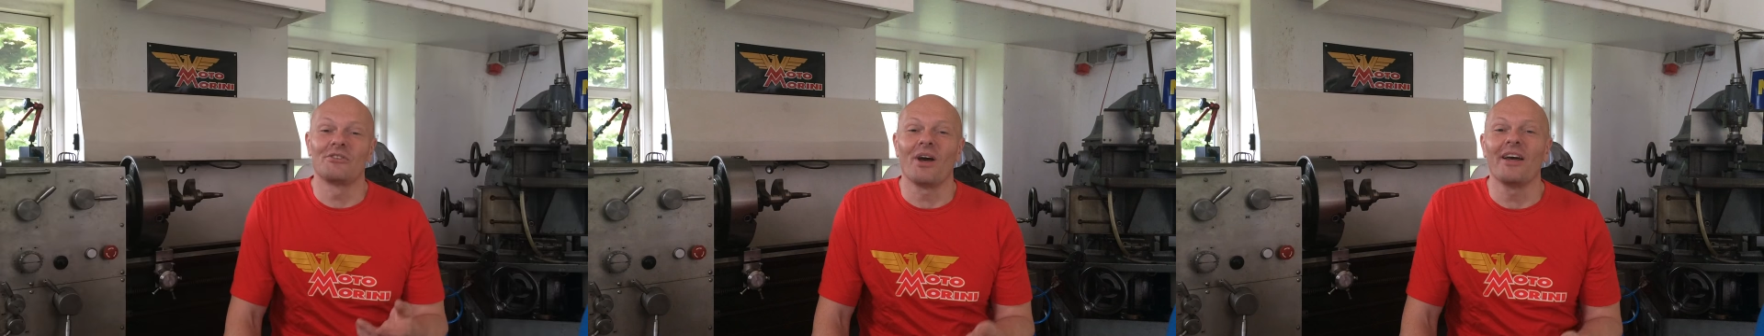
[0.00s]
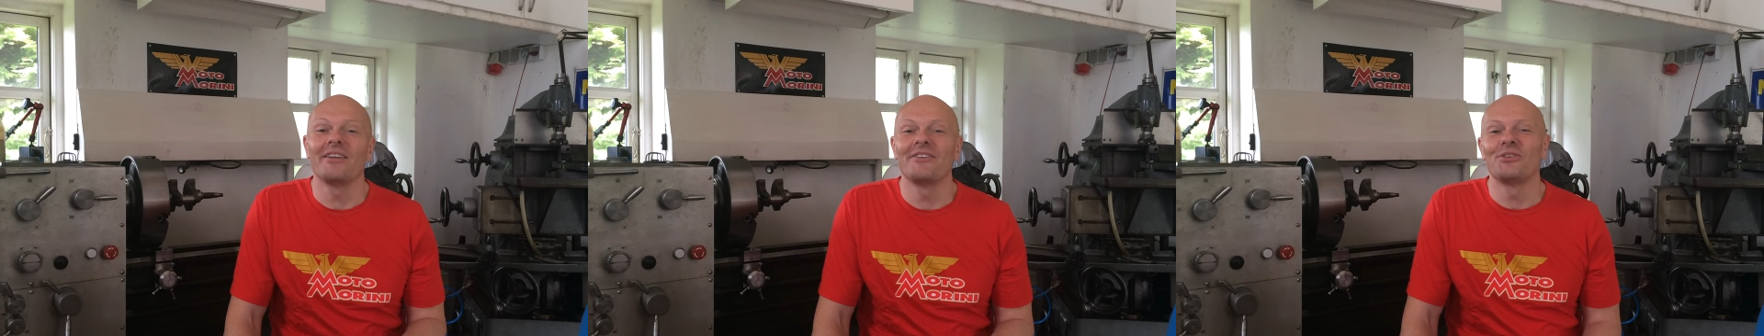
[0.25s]

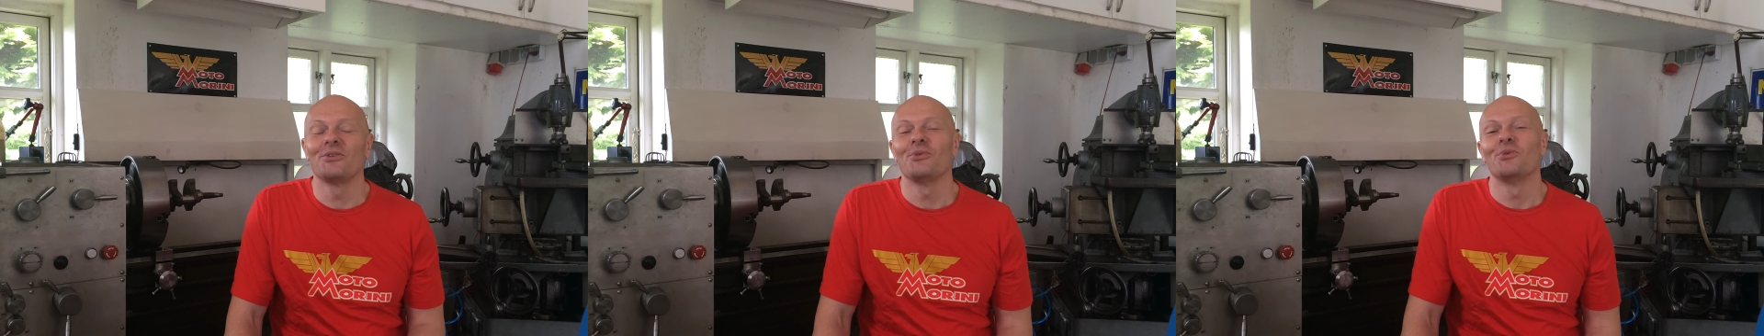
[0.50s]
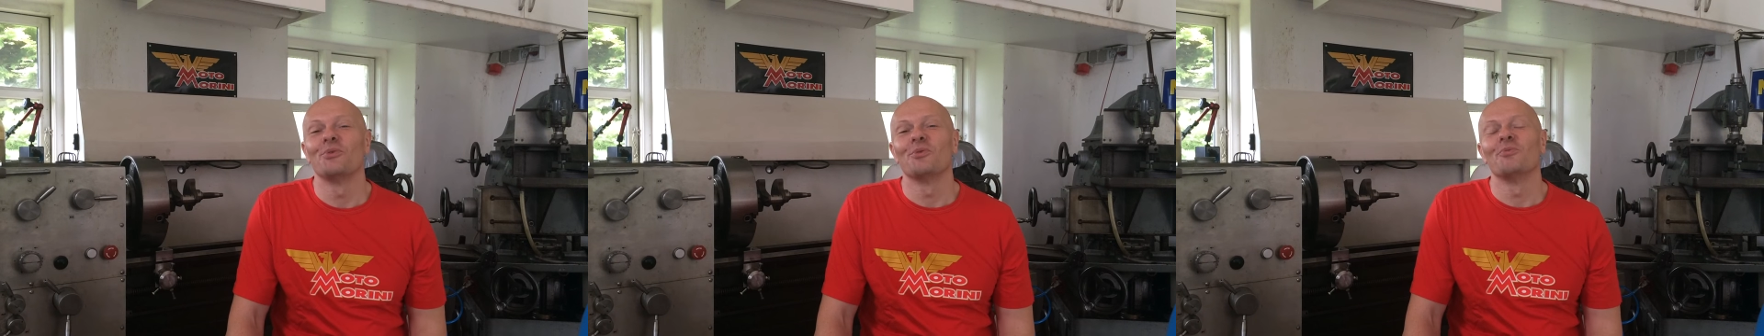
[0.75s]
try
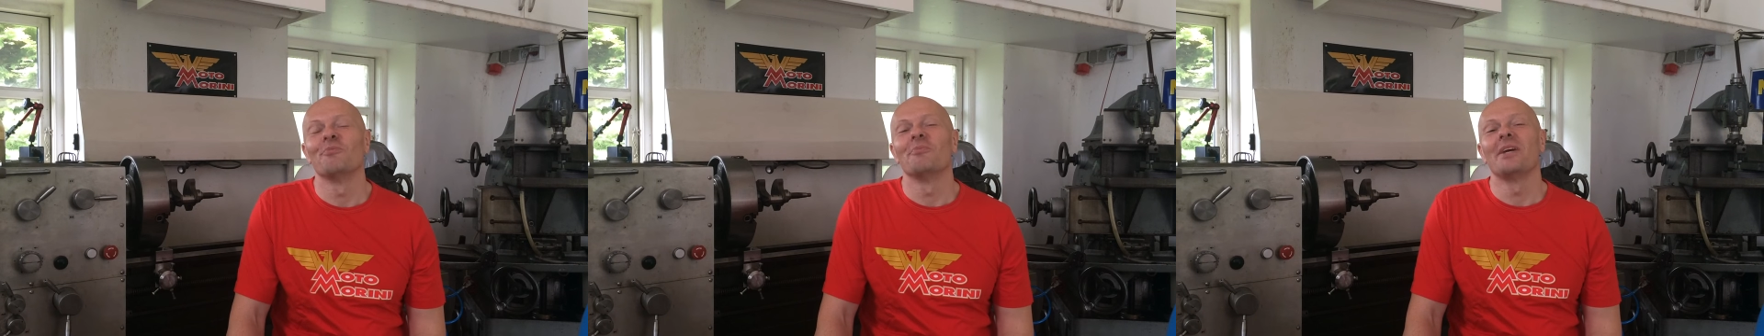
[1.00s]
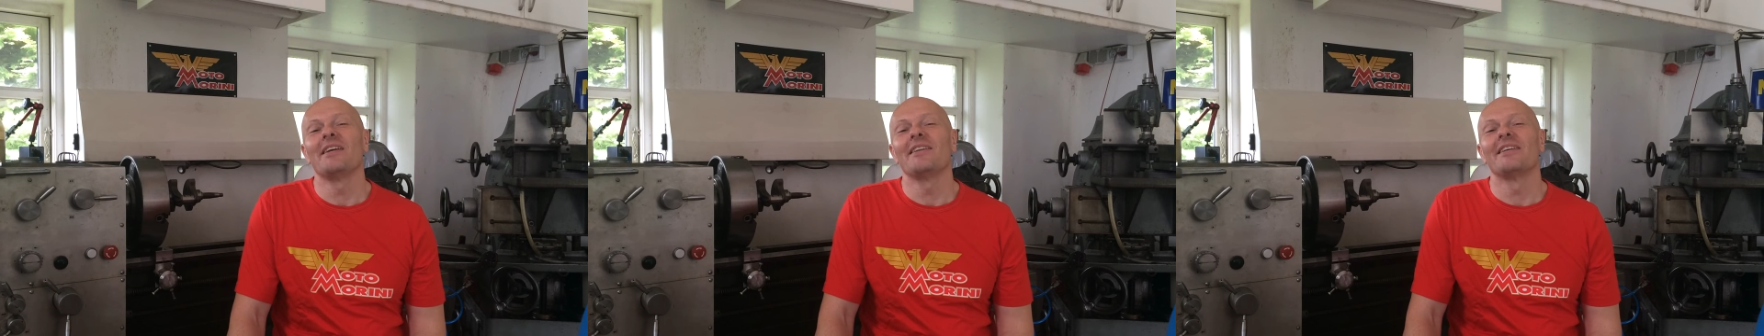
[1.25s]
to
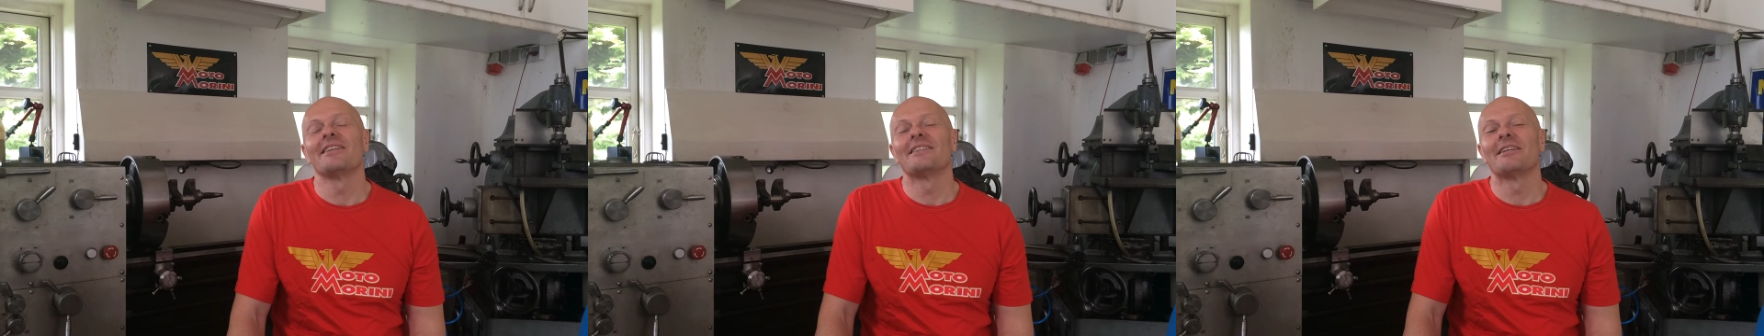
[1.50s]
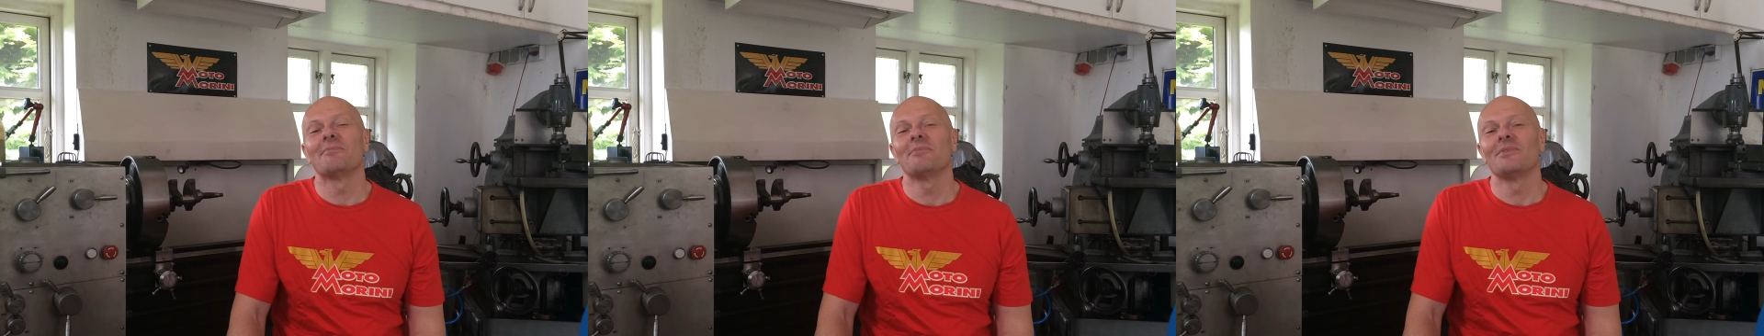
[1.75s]
make the
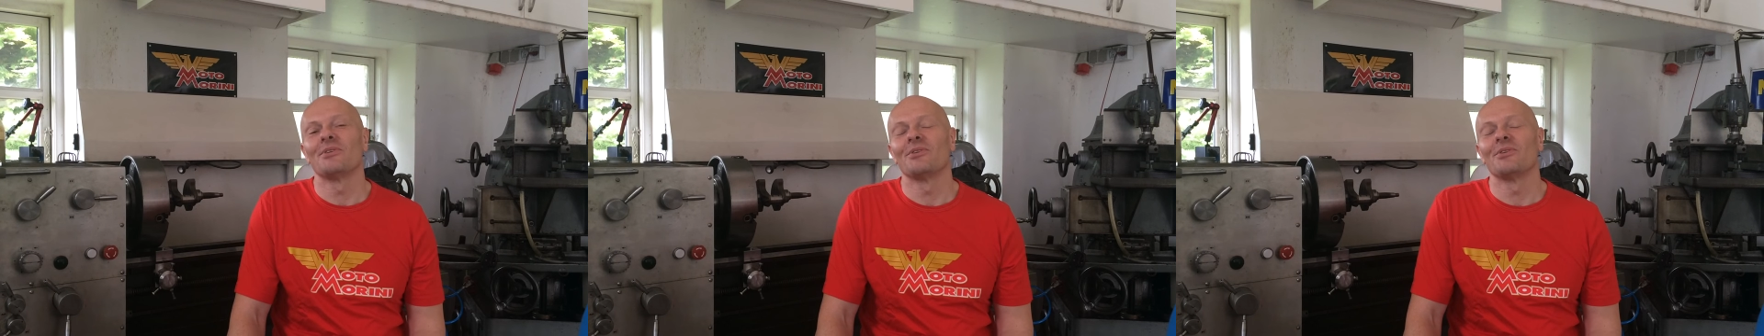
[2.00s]
attempt